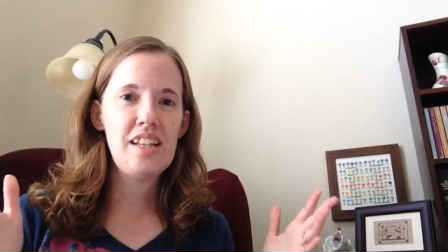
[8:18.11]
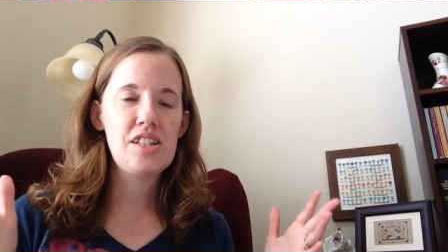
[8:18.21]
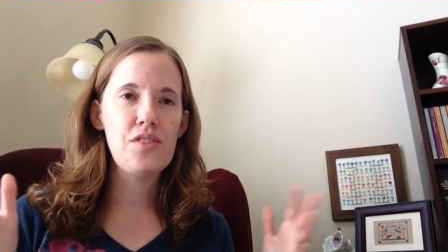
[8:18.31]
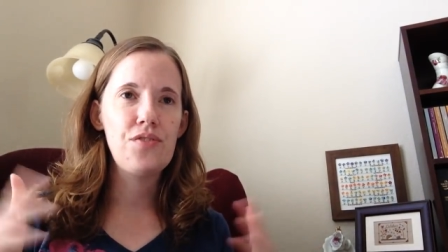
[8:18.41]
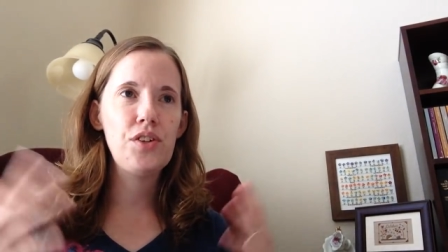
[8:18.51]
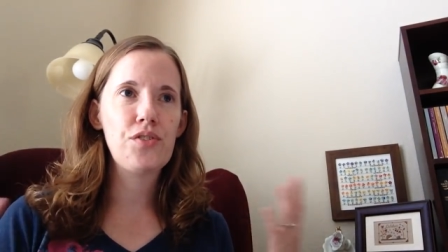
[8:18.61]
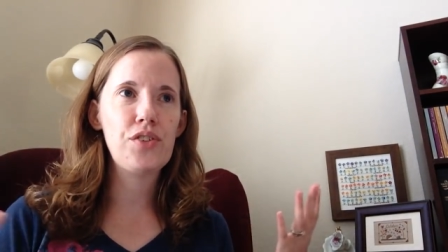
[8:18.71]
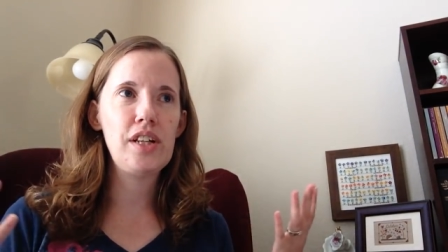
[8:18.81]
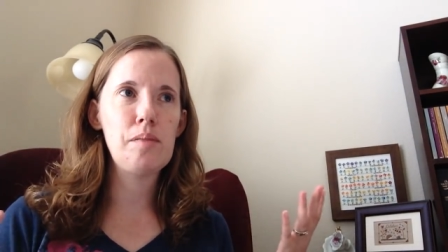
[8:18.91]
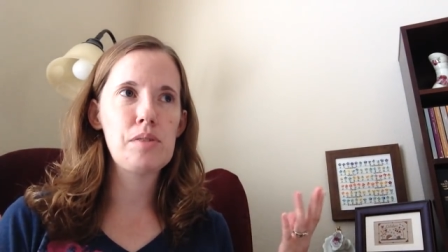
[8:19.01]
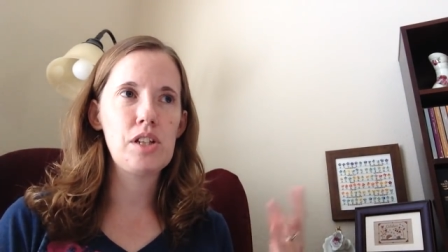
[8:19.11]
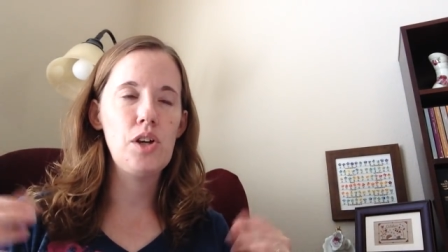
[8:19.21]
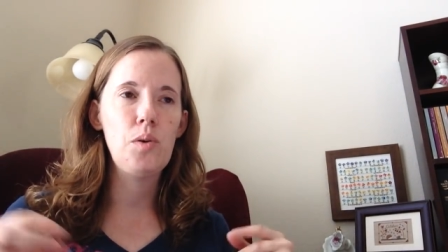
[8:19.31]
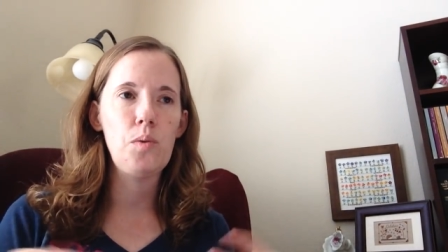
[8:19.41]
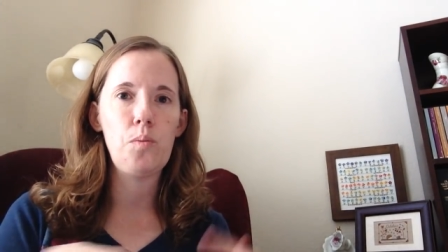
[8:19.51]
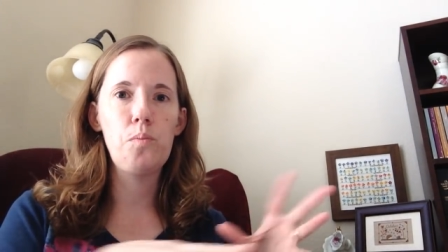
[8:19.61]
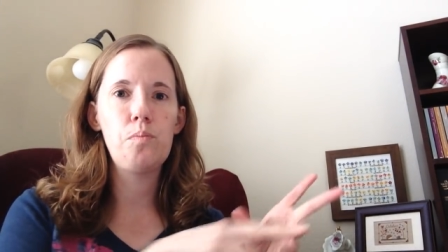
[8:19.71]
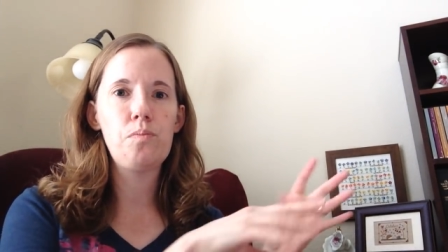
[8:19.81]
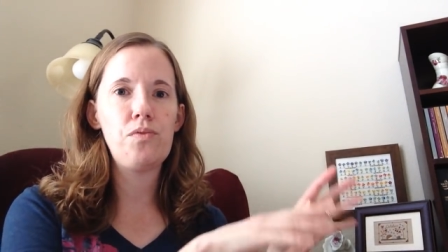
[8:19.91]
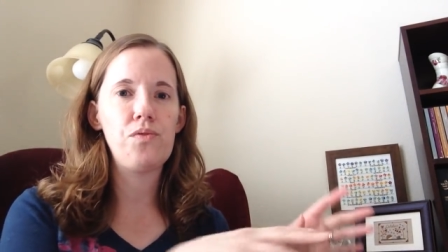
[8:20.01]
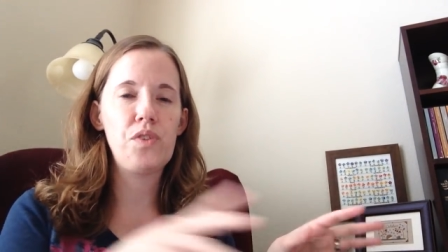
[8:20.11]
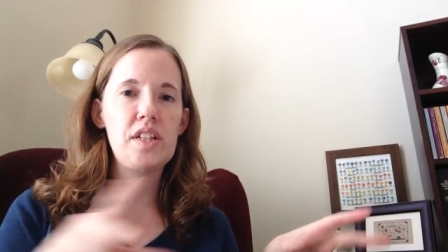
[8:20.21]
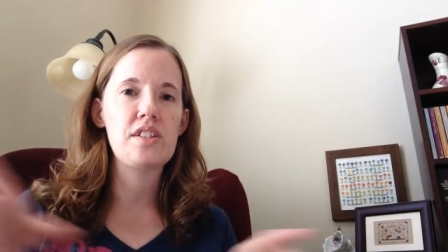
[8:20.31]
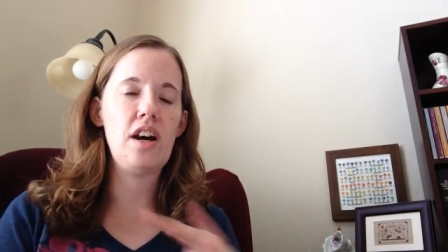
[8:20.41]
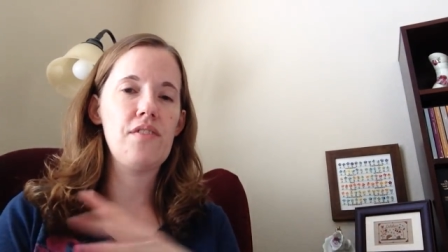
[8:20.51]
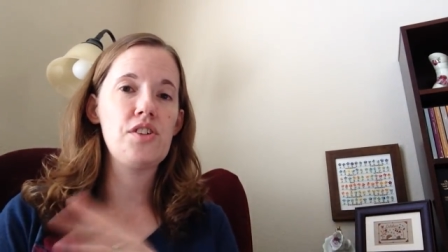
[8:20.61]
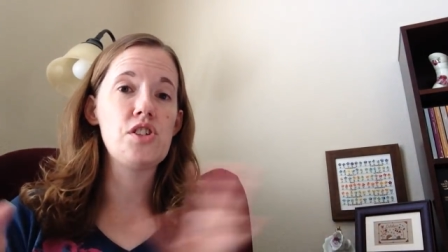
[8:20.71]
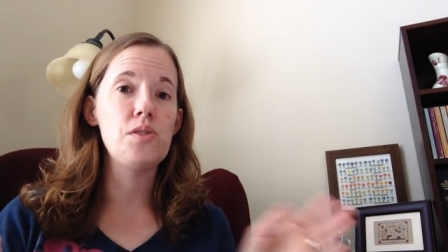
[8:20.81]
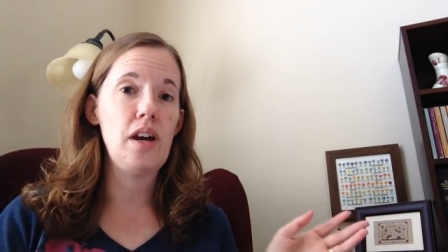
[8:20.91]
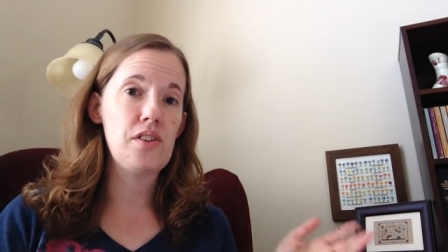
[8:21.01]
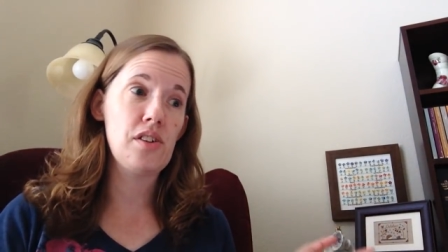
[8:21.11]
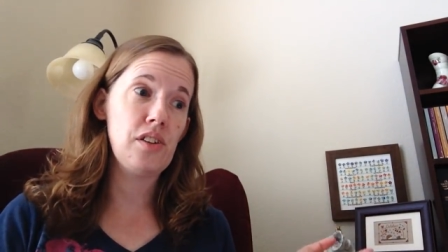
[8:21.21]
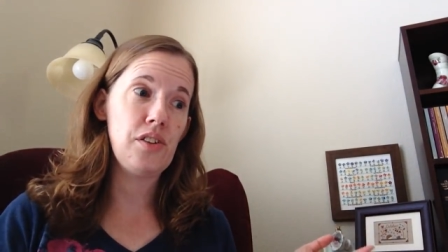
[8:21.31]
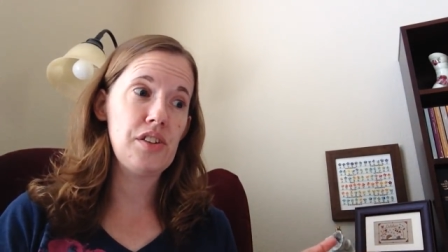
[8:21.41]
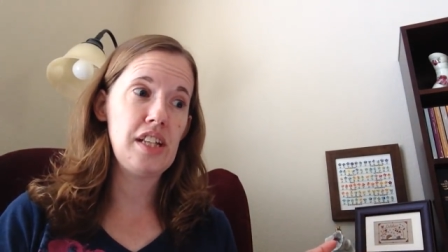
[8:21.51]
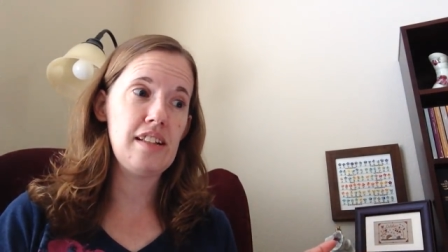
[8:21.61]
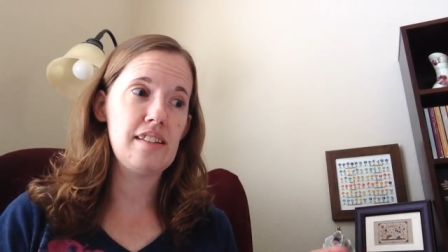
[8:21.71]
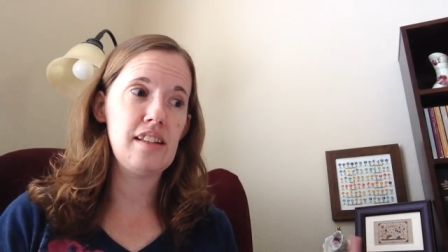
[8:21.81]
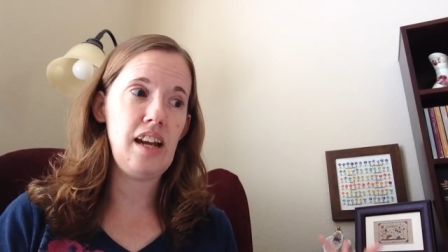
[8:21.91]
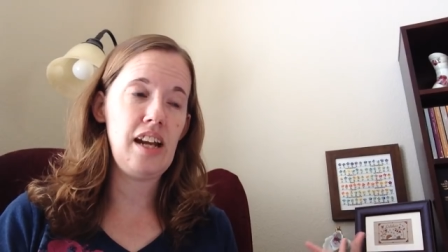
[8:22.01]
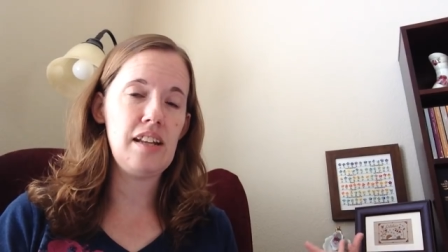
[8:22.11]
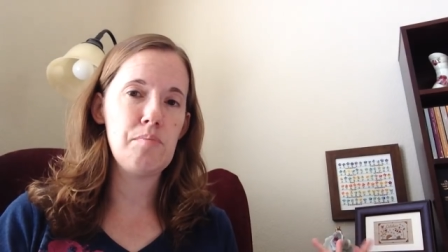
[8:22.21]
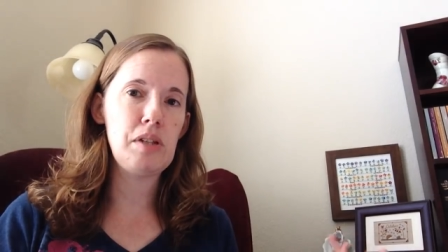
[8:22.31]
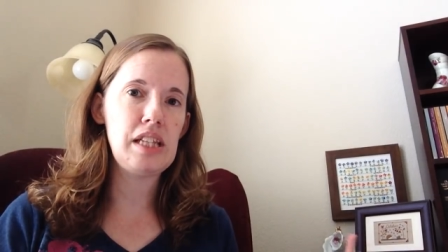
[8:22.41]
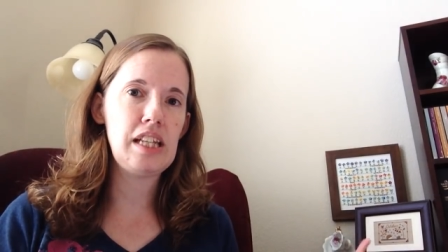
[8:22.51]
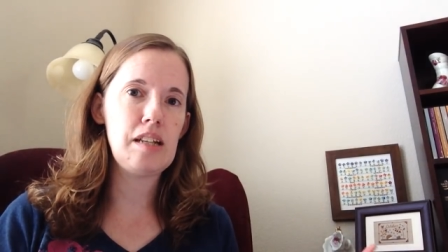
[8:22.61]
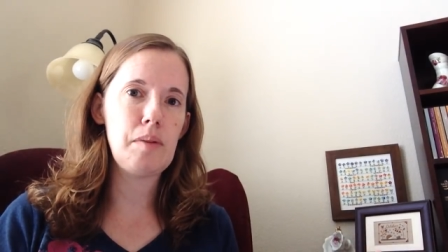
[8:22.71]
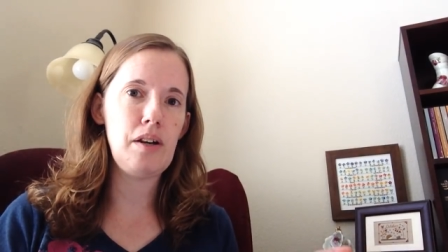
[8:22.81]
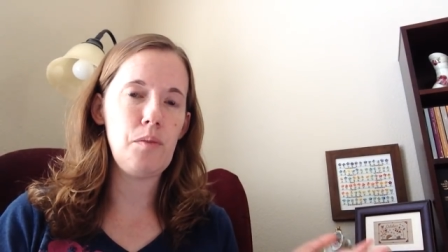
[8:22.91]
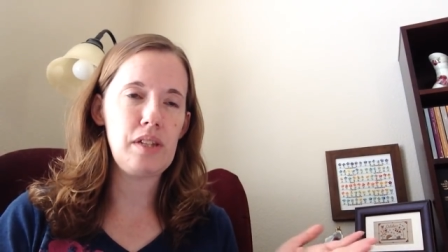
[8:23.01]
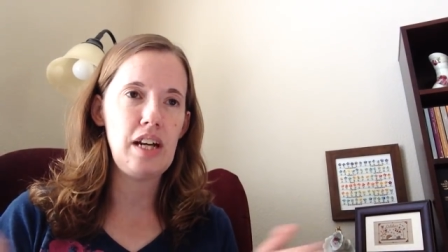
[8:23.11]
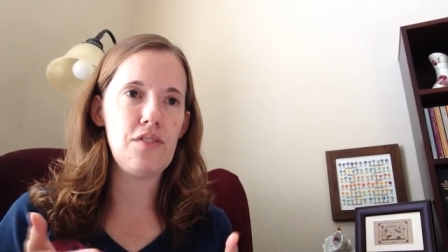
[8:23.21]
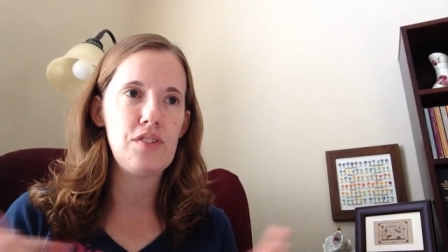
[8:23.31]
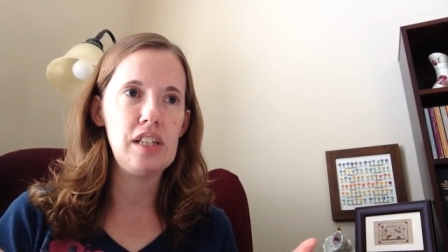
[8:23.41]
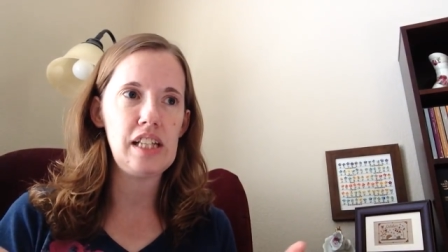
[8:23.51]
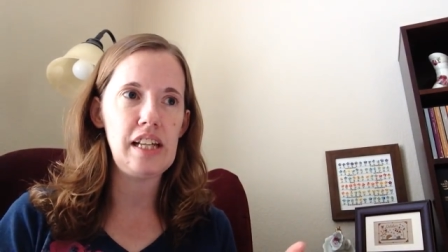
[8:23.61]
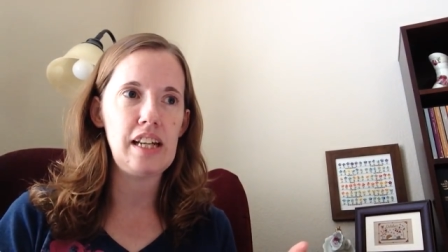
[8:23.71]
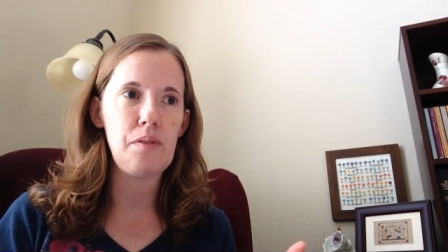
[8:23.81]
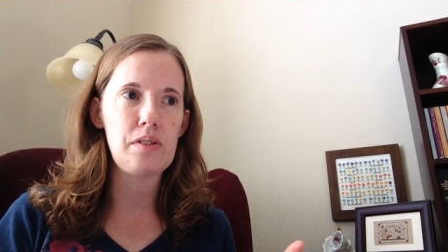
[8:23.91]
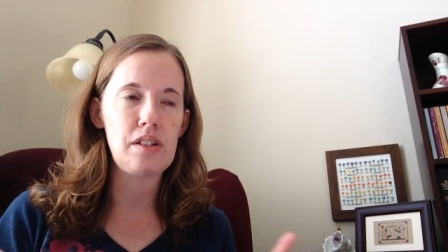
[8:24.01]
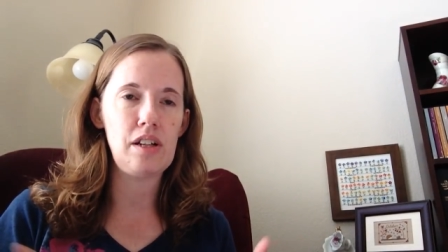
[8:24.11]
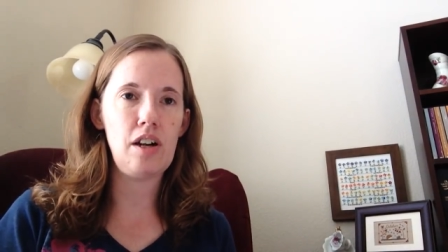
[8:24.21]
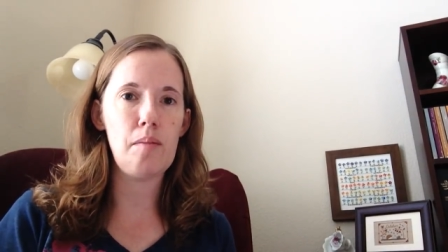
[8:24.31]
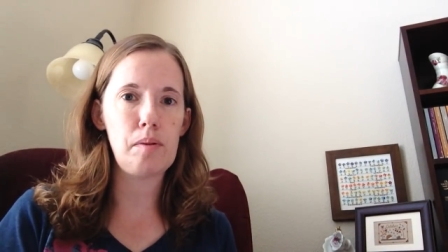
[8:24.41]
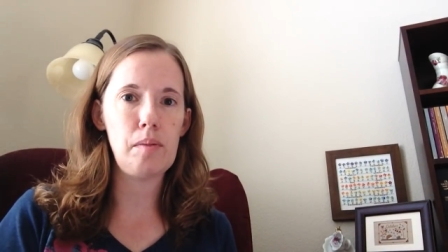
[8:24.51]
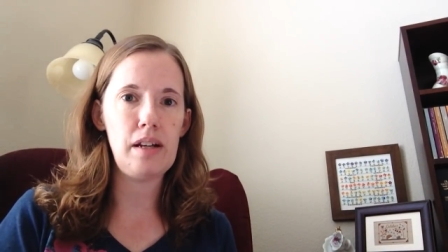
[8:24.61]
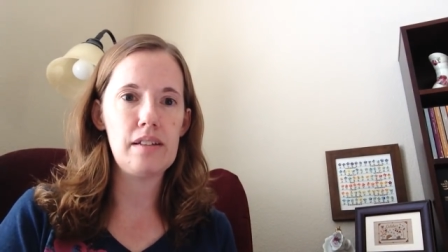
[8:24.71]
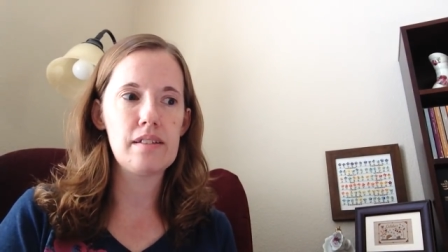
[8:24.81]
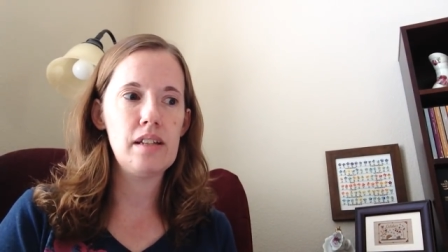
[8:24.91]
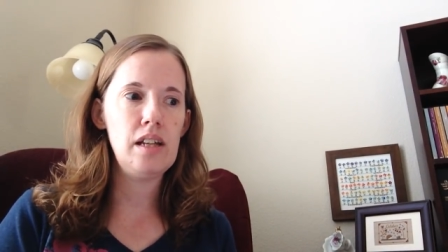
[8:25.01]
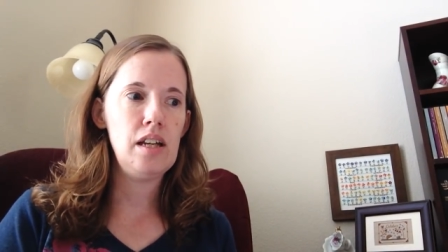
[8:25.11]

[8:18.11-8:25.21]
to feel freedom to go fritz off and do other little things that I had been thinking about without feeling like I was going to compromise